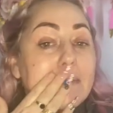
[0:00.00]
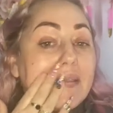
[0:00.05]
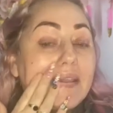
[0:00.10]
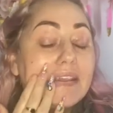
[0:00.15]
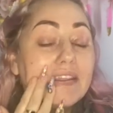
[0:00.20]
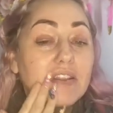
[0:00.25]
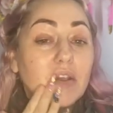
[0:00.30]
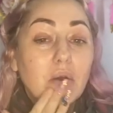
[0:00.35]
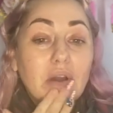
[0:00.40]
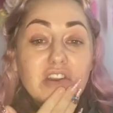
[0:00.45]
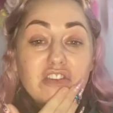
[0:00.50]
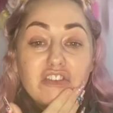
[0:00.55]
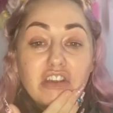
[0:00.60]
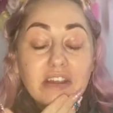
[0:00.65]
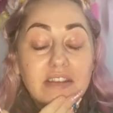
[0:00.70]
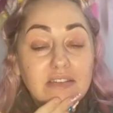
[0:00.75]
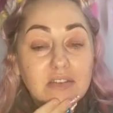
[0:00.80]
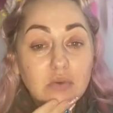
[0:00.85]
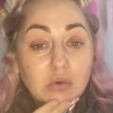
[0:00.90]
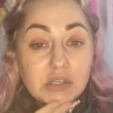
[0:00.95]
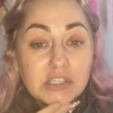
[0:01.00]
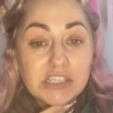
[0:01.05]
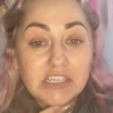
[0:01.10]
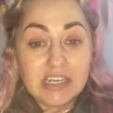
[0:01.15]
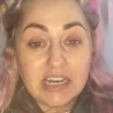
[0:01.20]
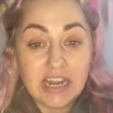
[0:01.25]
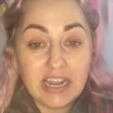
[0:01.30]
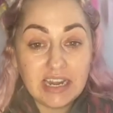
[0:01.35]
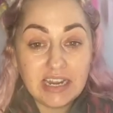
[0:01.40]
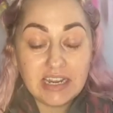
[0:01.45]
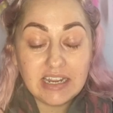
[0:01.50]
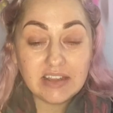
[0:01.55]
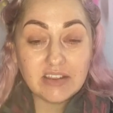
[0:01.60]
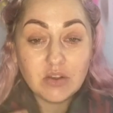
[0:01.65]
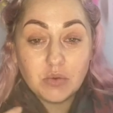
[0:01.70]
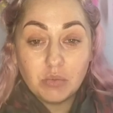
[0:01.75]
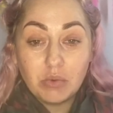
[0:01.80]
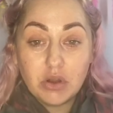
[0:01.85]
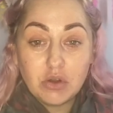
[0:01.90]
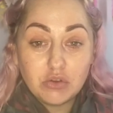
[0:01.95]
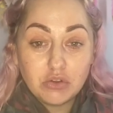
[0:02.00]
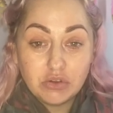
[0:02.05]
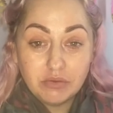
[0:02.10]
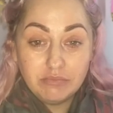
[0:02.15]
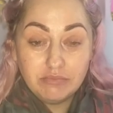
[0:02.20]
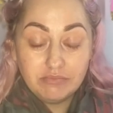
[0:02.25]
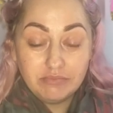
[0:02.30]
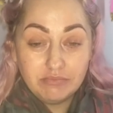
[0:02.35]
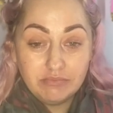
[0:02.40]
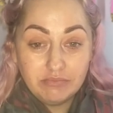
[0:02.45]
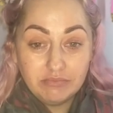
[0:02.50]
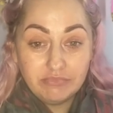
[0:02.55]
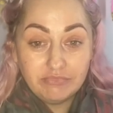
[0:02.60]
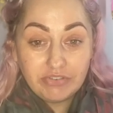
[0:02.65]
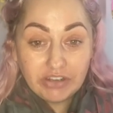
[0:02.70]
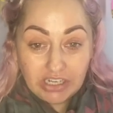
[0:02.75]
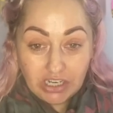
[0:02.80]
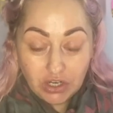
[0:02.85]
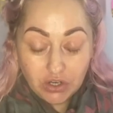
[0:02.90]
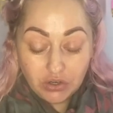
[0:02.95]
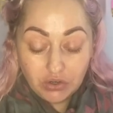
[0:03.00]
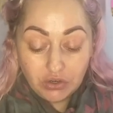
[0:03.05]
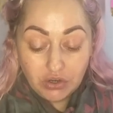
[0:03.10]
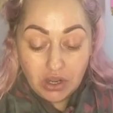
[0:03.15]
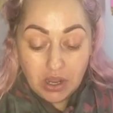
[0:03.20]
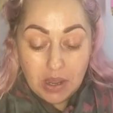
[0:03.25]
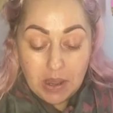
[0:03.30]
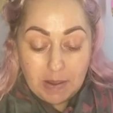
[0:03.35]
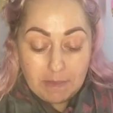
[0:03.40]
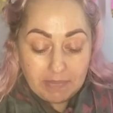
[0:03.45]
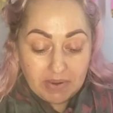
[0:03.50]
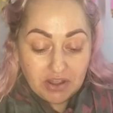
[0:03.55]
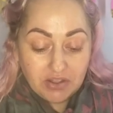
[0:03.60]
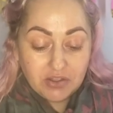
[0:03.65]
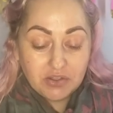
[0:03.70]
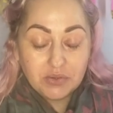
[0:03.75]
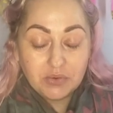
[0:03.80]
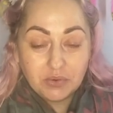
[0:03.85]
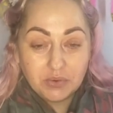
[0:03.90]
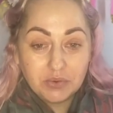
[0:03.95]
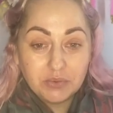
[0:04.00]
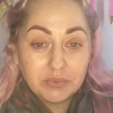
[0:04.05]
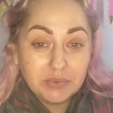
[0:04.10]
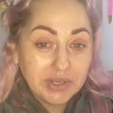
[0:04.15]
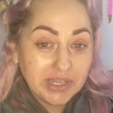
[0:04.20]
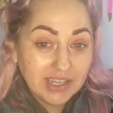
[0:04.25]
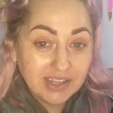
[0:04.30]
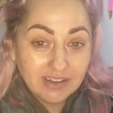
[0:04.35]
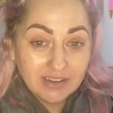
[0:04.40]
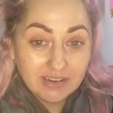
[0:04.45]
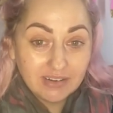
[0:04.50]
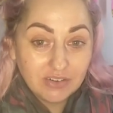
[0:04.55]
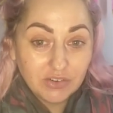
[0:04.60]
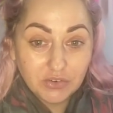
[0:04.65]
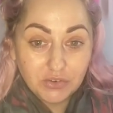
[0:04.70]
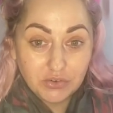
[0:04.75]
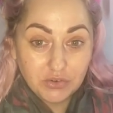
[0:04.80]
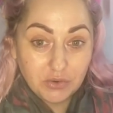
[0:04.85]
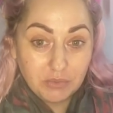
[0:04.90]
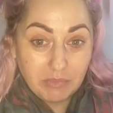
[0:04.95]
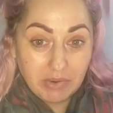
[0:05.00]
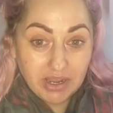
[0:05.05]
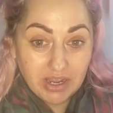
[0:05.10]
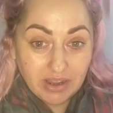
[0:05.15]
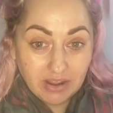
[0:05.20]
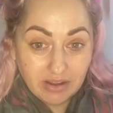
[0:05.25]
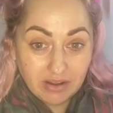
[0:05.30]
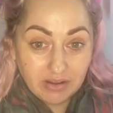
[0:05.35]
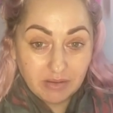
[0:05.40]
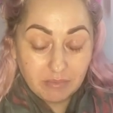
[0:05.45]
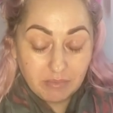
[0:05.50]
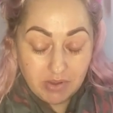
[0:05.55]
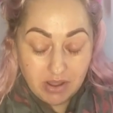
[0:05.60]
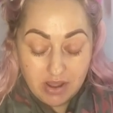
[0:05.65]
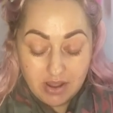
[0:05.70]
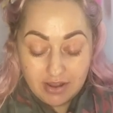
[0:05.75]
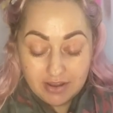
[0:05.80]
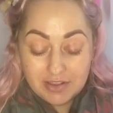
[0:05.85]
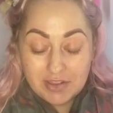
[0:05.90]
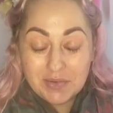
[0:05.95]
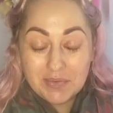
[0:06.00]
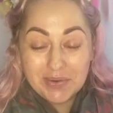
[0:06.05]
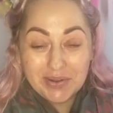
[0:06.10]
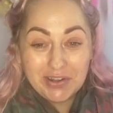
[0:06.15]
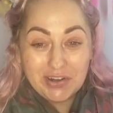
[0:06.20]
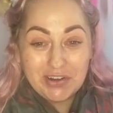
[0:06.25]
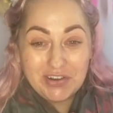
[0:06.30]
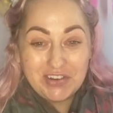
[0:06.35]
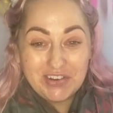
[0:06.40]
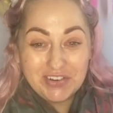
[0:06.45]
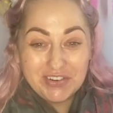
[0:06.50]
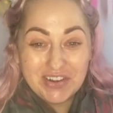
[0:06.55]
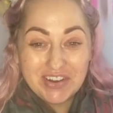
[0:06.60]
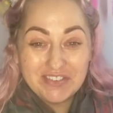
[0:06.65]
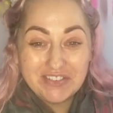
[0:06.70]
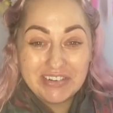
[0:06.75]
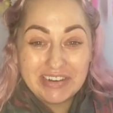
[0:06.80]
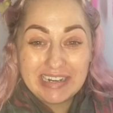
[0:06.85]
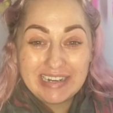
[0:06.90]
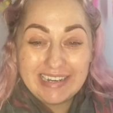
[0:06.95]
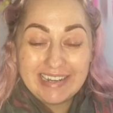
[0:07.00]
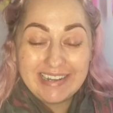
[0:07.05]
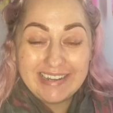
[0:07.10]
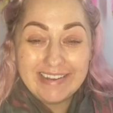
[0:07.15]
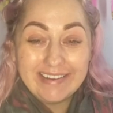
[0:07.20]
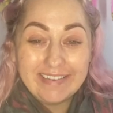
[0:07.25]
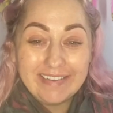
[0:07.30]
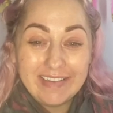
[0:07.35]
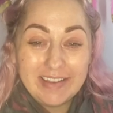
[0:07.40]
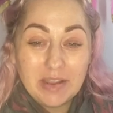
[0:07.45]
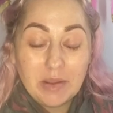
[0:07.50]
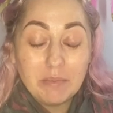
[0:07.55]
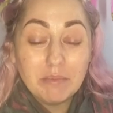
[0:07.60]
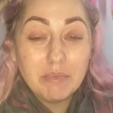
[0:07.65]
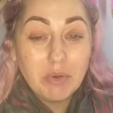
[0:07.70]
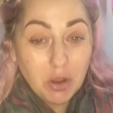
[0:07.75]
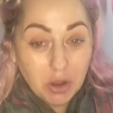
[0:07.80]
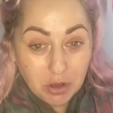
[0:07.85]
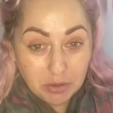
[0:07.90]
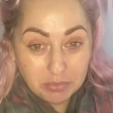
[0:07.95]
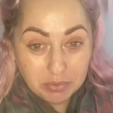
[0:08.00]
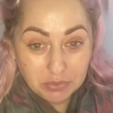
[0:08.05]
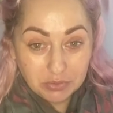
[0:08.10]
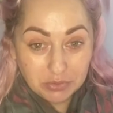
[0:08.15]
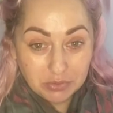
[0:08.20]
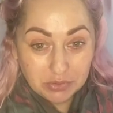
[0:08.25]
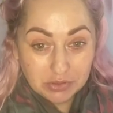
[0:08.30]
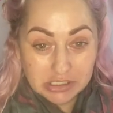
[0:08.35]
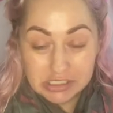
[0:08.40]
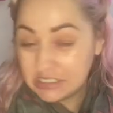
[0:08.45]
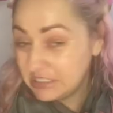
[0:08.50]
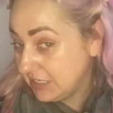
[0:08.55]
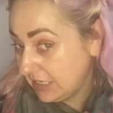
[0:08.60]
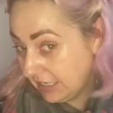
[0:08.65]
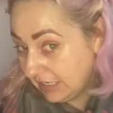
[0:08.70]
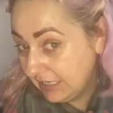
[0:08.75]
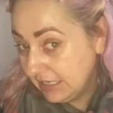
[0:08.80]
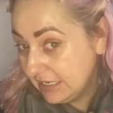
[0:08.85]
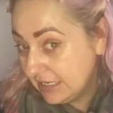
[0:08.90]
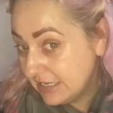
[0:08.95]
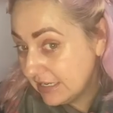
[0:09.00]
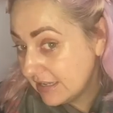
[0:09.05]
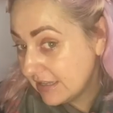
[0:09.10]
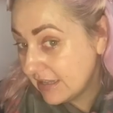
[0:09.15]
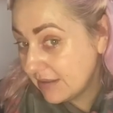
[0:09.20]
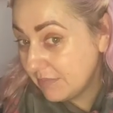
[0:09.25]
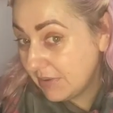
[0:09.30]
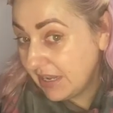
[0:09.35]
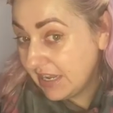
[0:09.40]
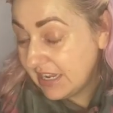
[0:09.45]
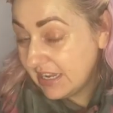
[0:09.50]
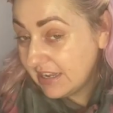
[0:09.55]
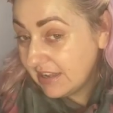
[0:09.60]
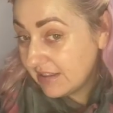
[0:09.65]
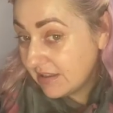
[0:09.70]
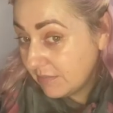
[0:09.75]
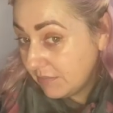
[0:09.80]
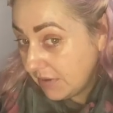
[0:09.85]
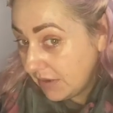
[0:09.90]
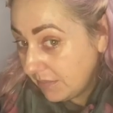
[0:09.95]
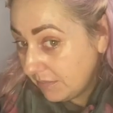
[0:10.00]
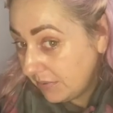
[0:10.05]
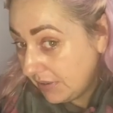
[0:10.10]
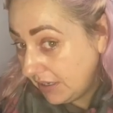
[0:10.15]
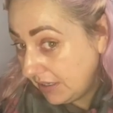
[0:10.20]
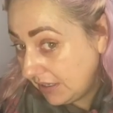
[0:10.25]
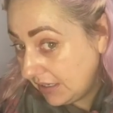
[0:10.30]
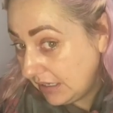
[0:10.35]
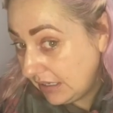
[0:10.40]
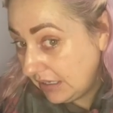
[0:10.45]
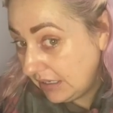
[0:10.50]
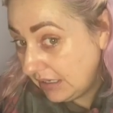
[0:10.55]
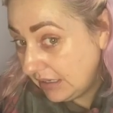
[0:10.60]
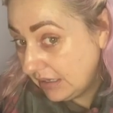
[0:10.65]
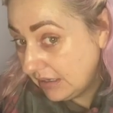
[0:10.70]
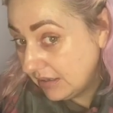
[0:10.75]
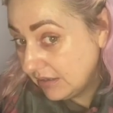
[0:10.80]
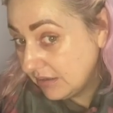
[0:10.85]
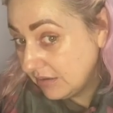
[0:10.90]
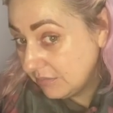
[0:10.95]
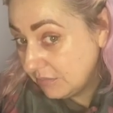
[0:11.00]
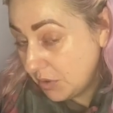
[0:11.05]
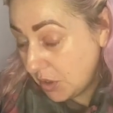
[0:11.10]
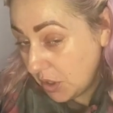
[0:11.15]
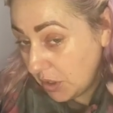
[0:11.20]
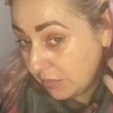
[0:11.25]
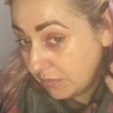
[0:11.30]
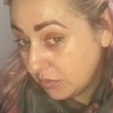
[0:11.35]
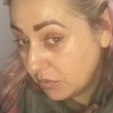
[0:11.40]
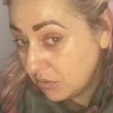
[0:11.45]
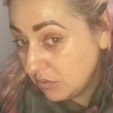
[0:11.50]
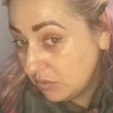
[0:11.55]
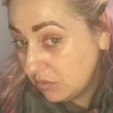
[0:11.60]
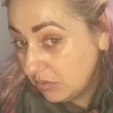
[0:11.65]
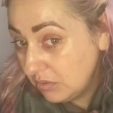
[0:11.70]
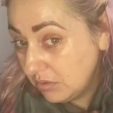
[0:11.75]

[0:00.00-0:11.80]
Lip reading: So I just thought today, it's a welcome video, but I thought we can't not do makeup. So we're going to do a really easy purple look today. So my hair's a bit pinky purple.